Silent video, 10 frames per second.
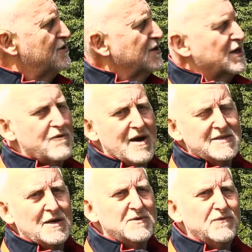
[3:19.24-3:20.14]
target go
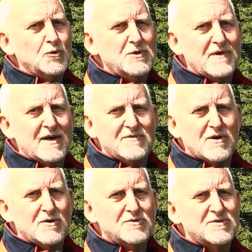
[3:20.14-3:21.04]
right out to 45
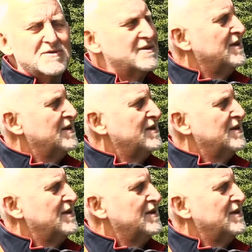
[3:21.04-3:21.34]
yards.